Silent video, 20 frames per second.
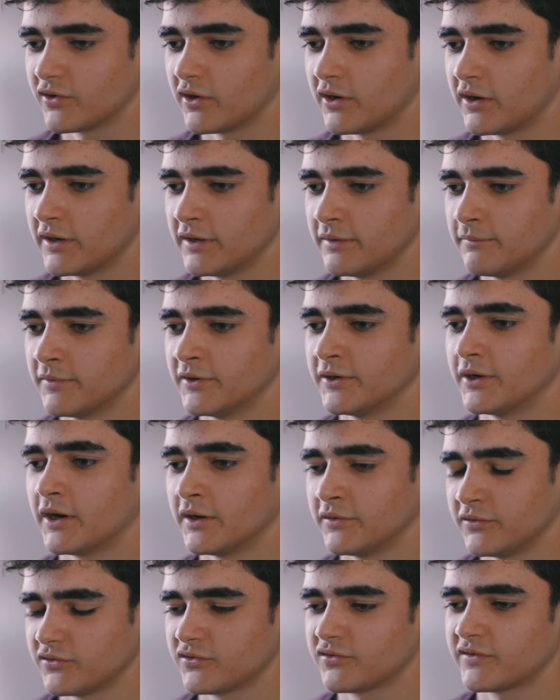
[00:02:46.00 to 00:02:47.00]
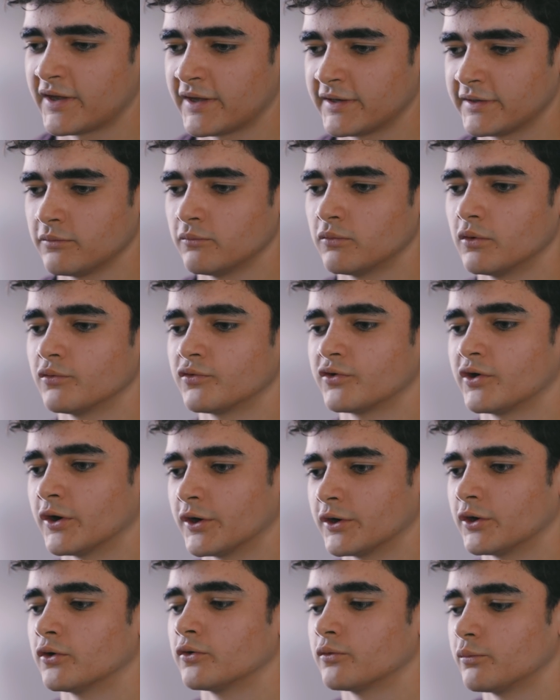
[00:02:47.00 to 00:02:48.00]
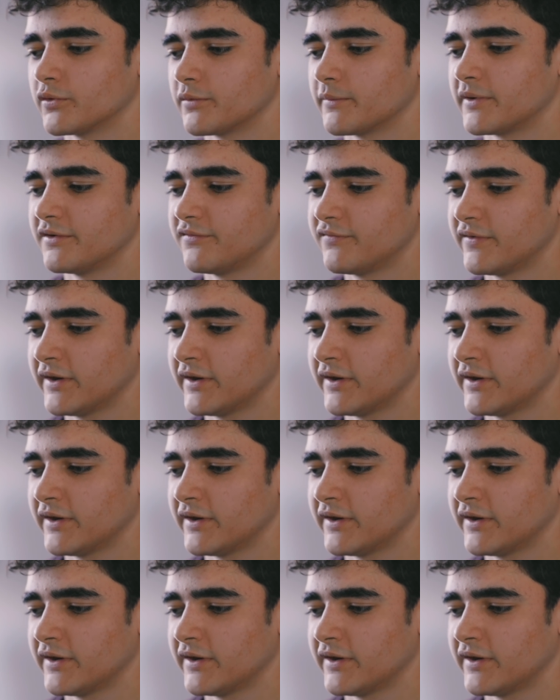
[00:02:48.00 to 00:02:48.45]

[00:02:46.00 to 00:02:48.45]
time and understanding what was going on with my